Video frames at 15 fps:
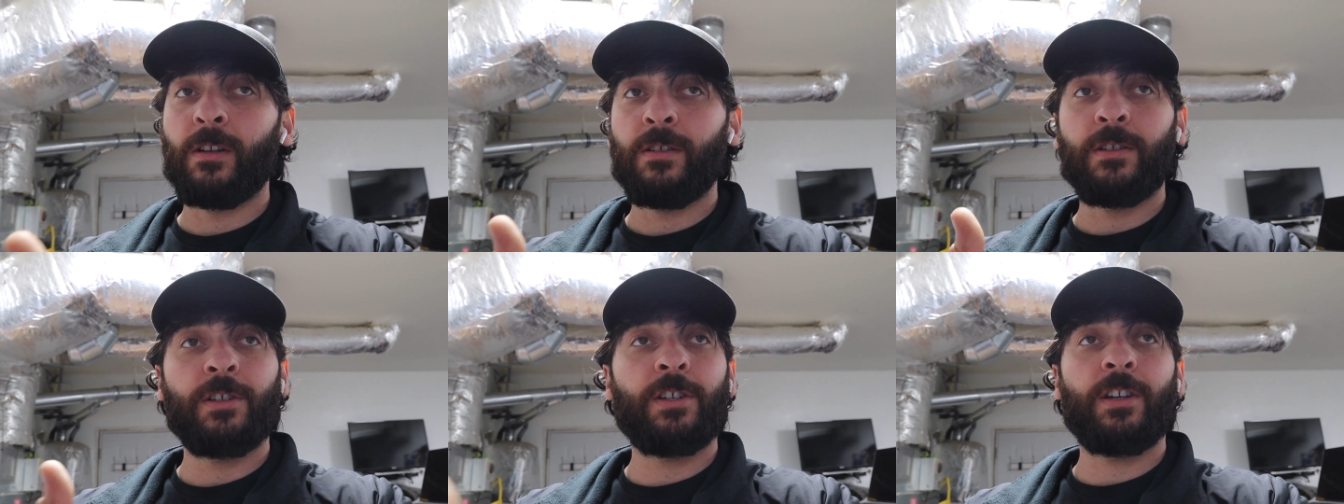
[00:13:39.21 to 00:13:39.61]

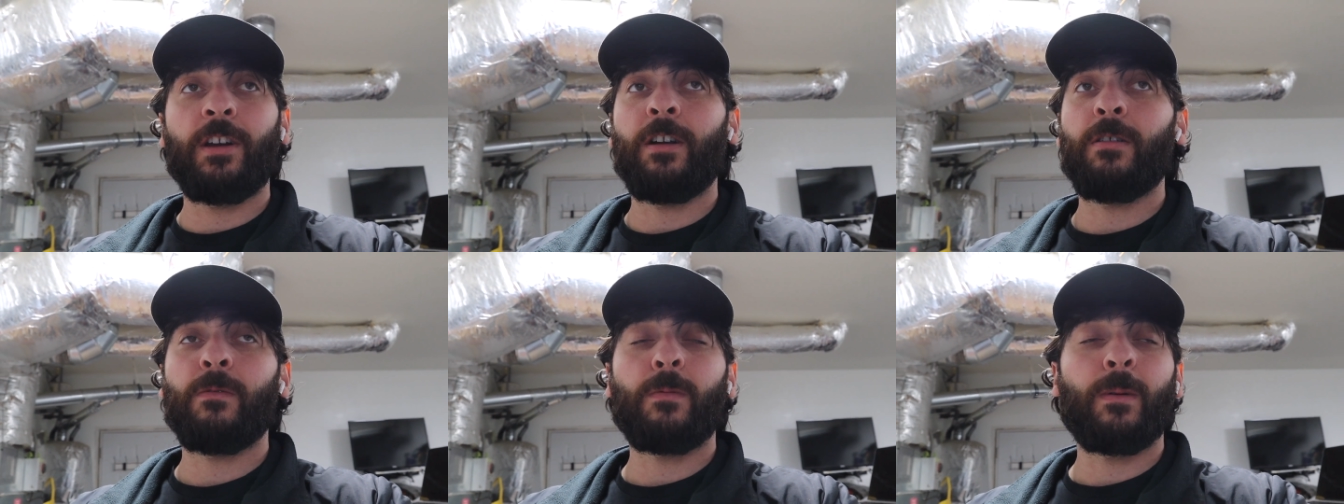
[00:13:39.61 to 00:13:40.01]

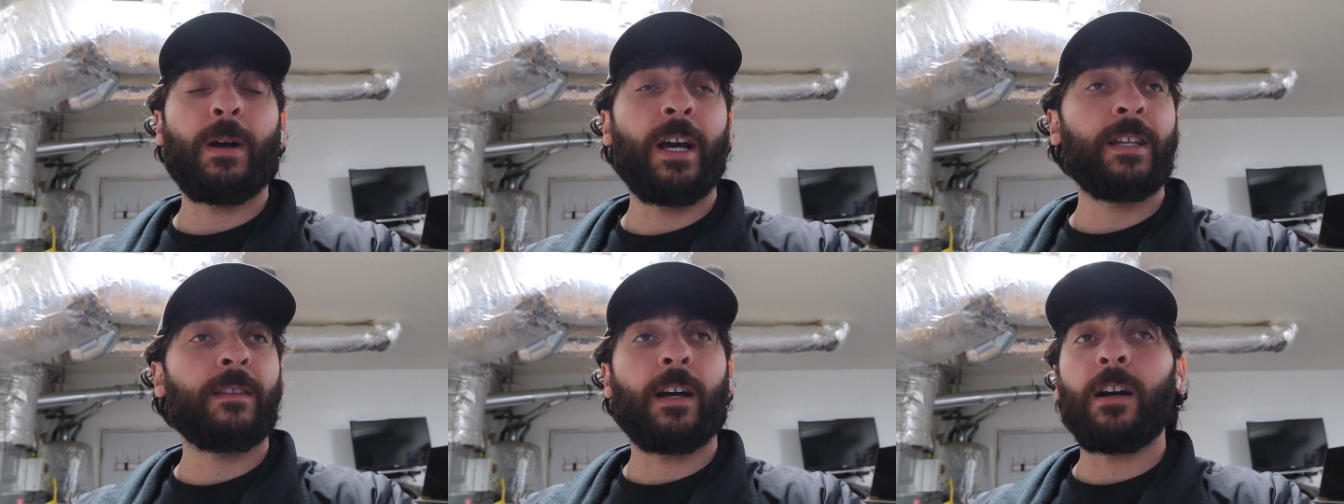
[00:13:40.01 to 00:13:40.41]
share
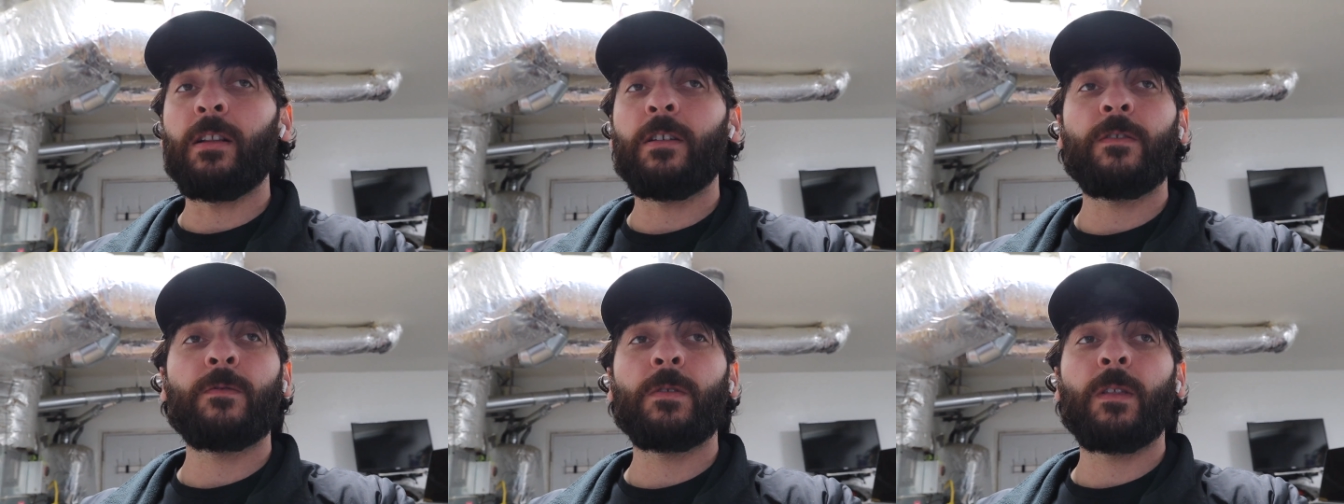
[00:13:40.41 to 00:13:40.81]
my
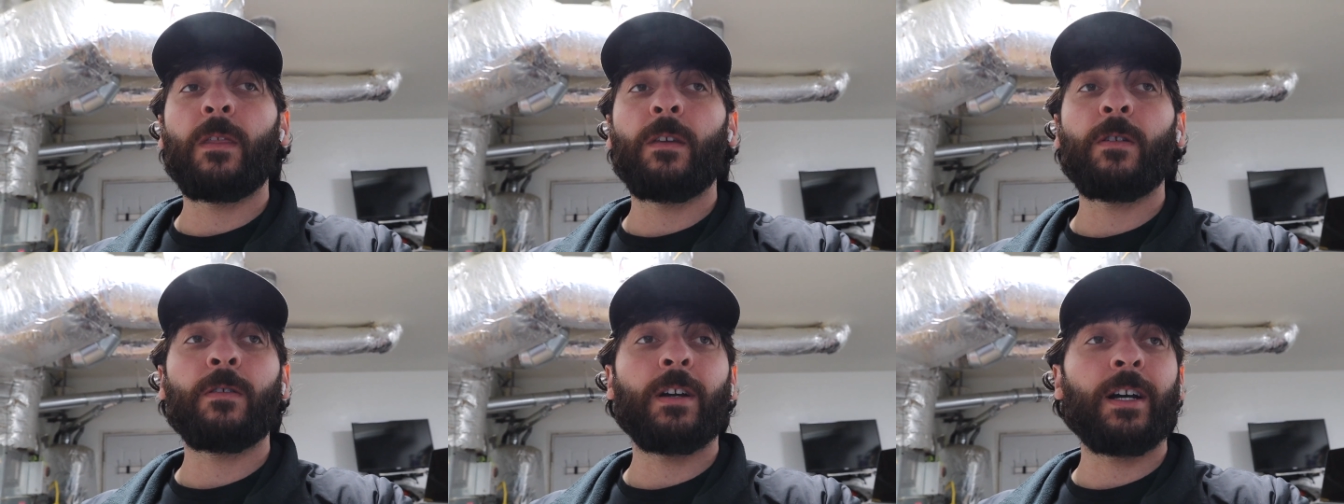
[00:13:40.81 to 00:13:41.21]
knowledge
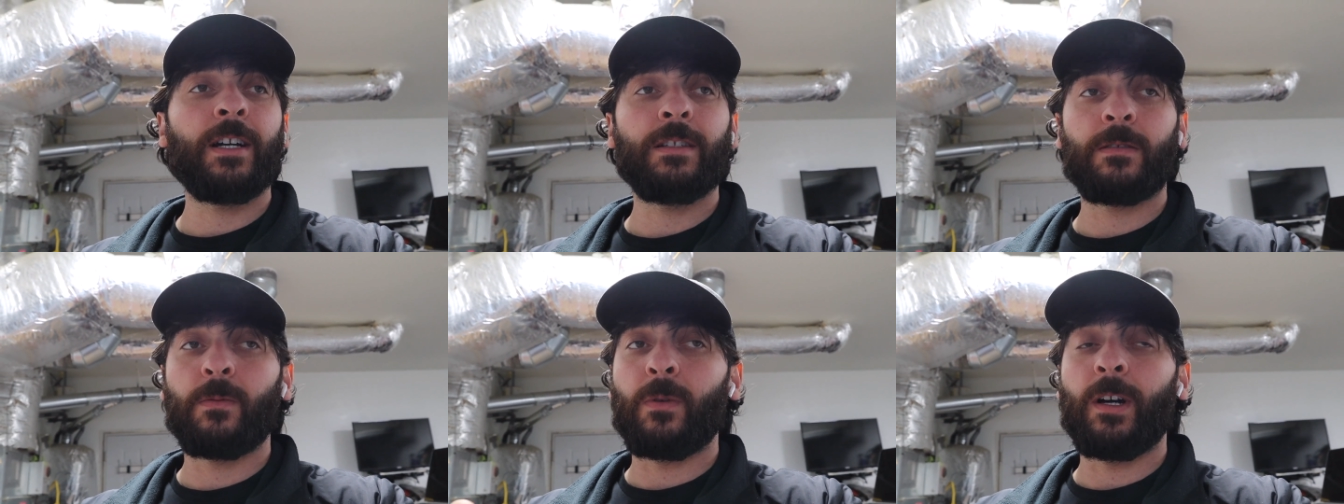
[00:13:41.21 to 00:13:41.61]
with you
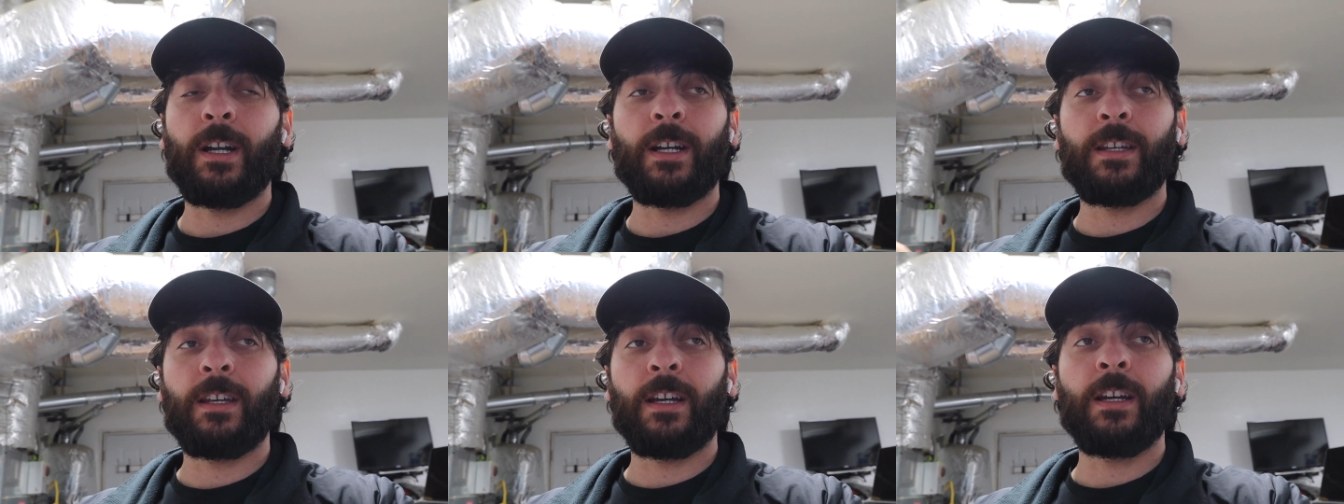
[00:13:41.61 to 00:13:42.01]
guys what
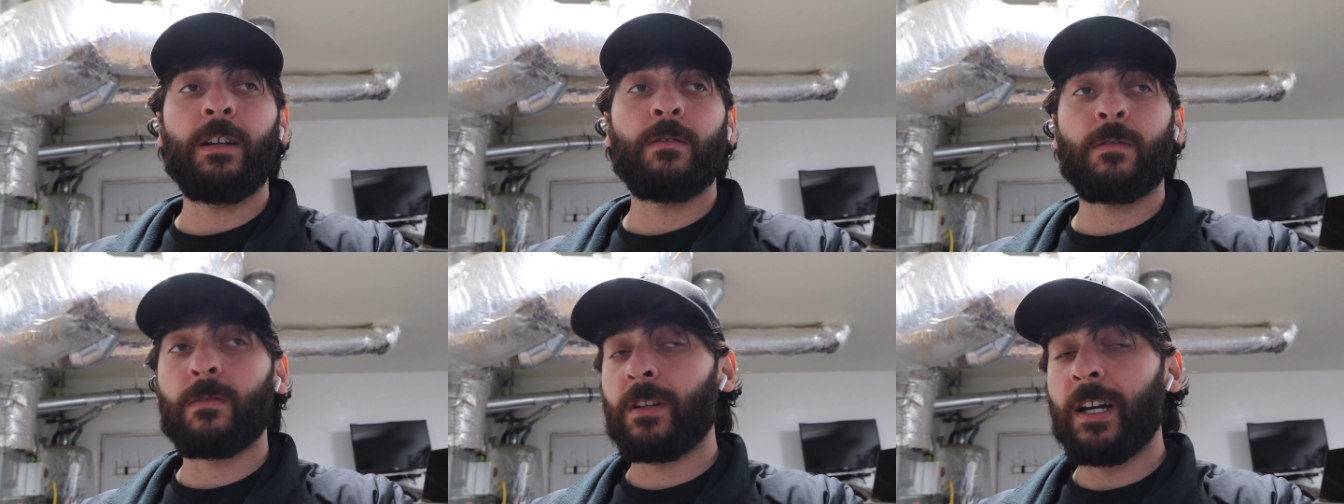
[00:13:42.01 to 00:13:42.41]
I
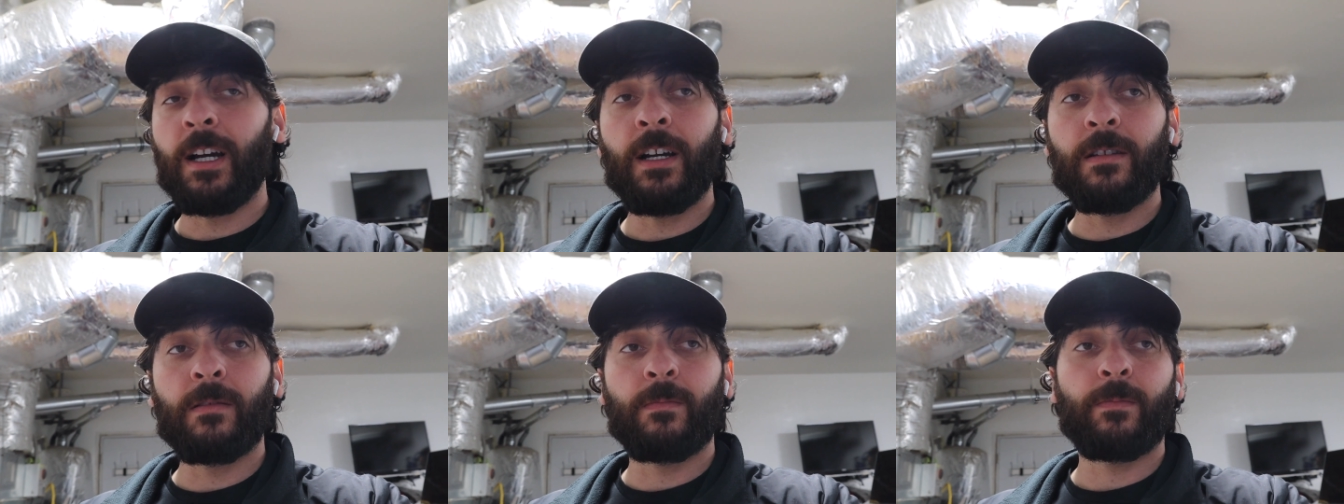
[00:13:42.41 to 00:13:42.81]
can or
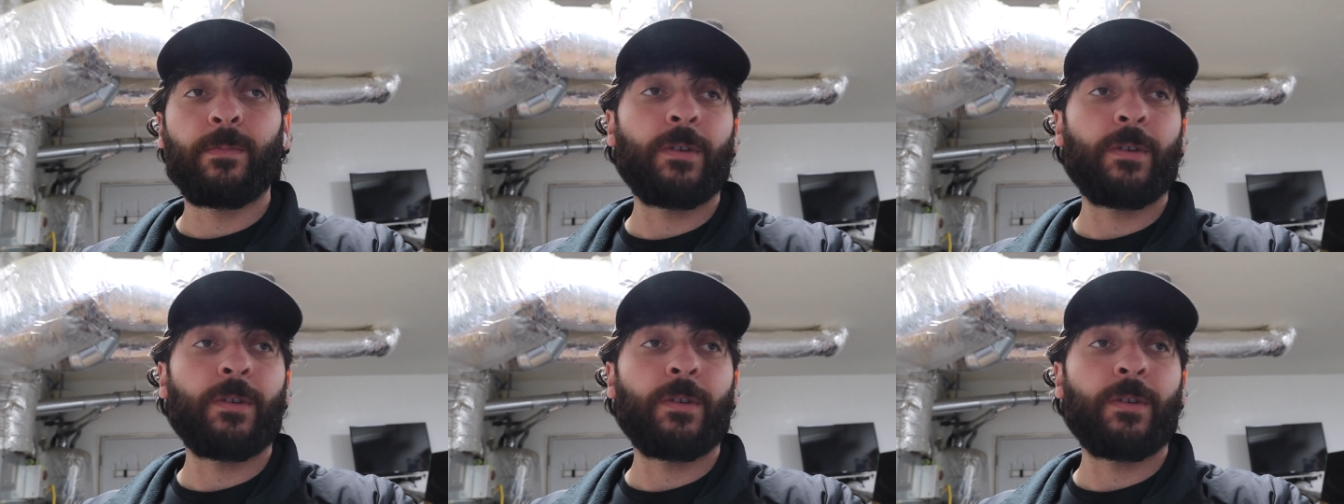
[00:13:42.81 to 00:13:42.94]
not